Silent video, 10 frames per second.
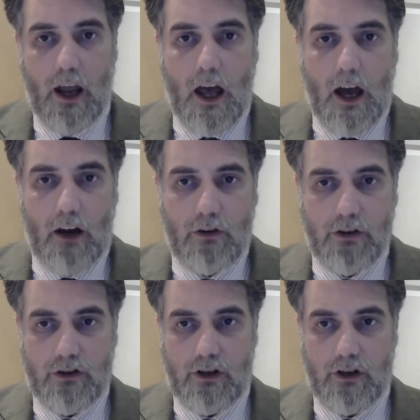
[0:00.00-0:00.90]
a
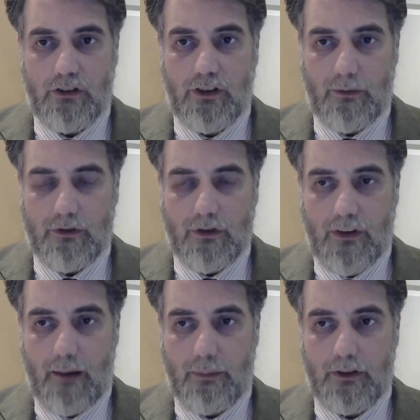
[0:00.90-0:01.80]
Christian conception of
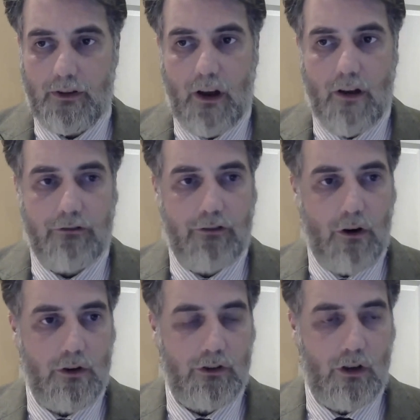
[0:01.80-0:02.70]
happiness
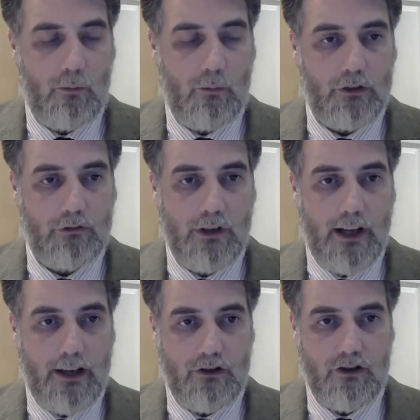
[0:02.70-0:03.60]
focused on one's
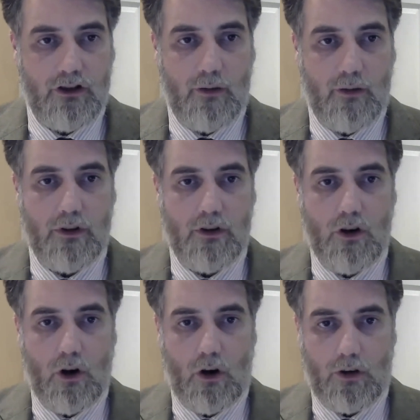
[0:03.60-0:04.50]
relationship with
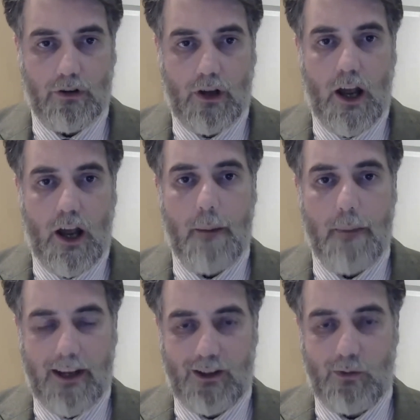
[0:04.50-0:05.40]
God
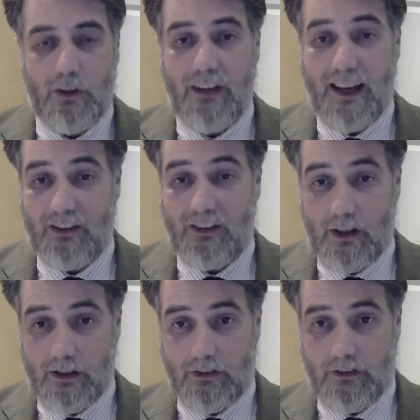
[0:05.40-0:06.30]
makes one's
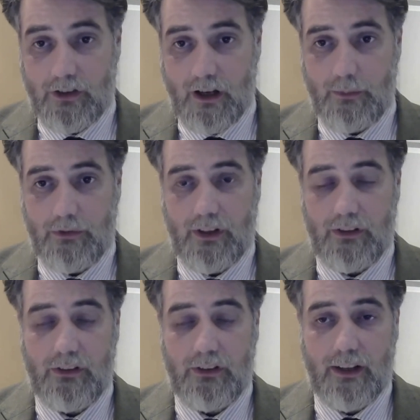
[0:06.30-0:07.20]
external
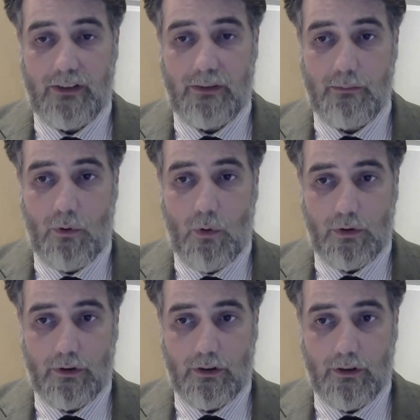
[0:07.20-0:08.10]
circumstances less
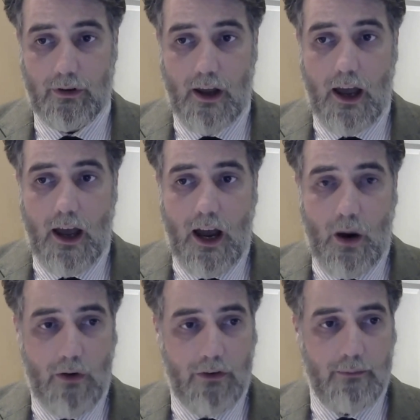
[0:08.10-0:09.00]
important.
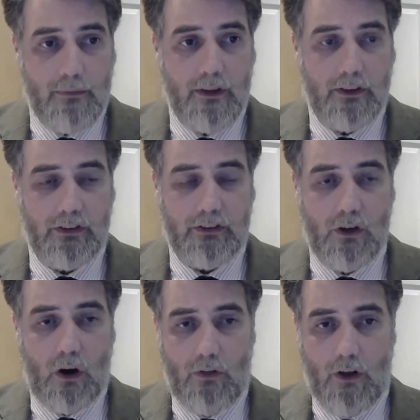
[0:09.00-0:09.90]
However, this is
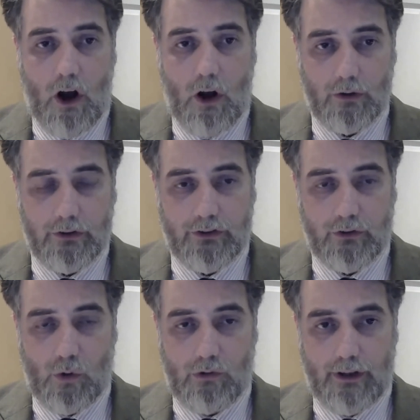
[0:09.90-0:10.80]
not the whole
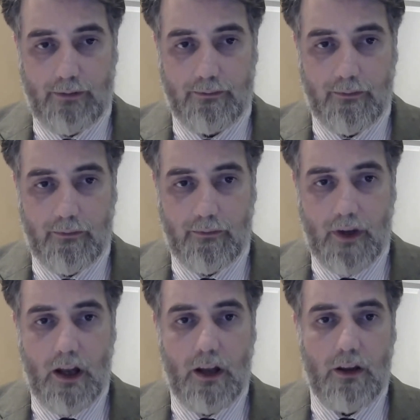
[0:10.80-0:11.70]
story.
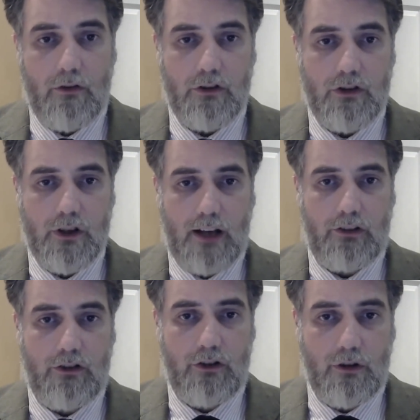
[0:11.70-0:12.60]
The Christian
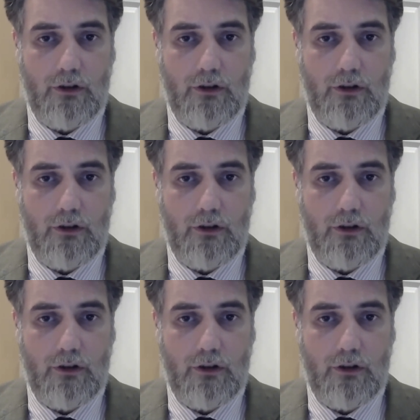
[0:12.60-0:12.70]
attitude